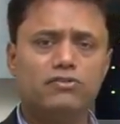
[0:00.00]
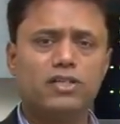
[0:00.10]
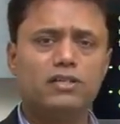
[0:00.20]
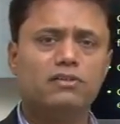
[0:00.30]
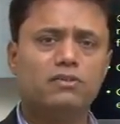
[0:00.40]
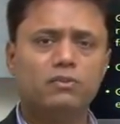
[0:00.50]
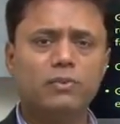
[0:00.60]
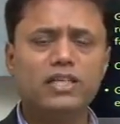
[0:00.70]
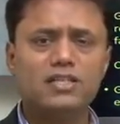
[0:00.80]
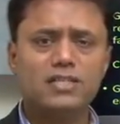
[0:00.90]
For a
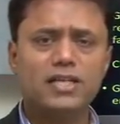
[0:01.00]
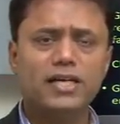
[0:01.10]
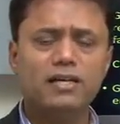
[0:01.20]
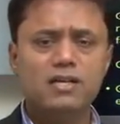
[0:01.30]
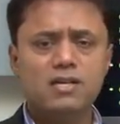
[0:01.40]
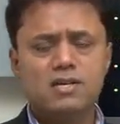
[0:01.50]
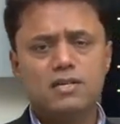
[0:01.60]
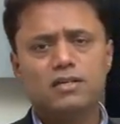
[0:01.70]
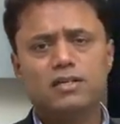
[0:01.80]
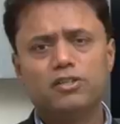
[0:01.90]
winter side,
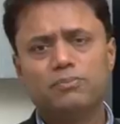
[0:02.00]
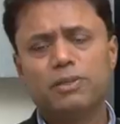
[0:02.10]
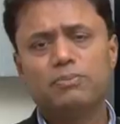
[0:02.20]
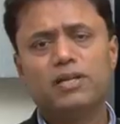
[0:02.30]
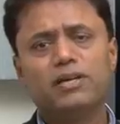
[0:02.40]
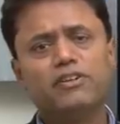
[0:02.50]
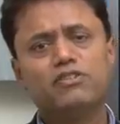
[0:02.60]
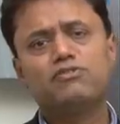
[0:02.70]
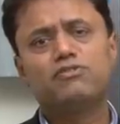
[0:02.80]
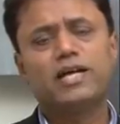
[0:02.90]
people never
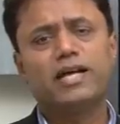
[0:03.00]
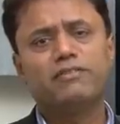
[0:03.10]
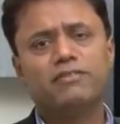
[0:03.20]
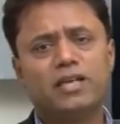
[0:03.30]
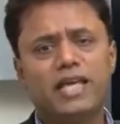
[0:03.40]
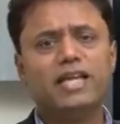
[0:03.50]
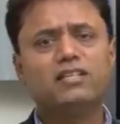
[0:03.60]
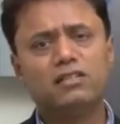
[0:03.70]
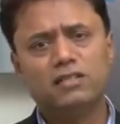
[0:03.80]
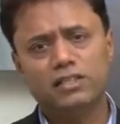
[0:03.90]
used to have a
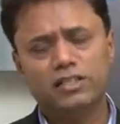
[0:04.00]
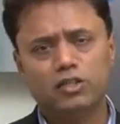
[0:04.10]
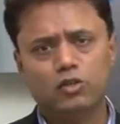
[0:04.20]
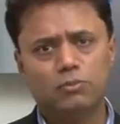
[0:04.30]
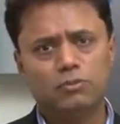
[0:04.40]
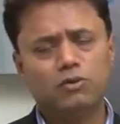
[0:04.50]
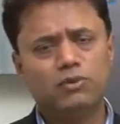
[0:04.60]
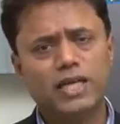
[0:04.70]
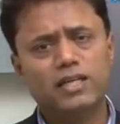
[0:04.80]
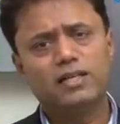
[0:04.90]
heater in their home.
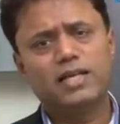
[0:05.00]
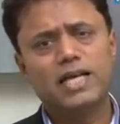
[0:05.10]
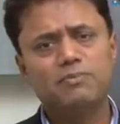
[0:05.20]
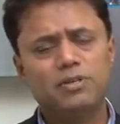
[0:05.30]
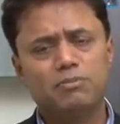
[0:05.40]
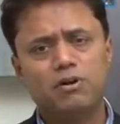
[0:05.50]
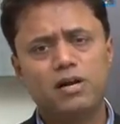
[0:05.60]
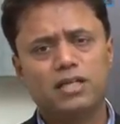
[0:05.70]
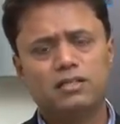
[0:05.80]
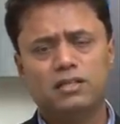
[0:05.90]
Now heater can be a
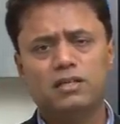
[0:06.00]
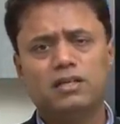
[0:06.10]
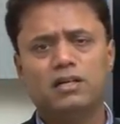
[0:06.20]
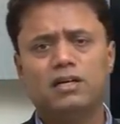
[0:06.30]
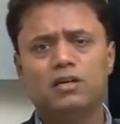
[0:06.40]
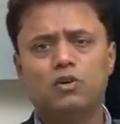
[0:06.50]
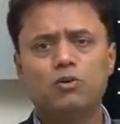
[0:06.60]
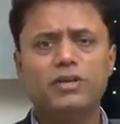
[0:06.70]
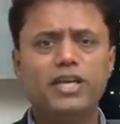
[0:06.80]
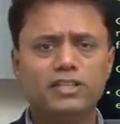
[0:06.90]
product,
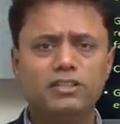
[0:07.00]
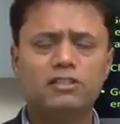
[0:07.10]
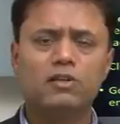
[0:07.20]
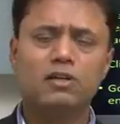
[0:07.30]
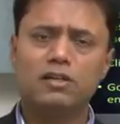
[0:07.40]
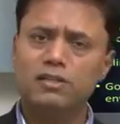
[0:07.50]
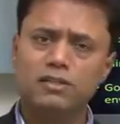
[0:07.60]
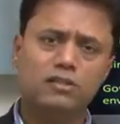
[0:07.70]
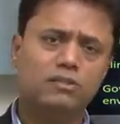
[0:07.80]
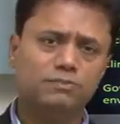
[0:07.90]
home heater, or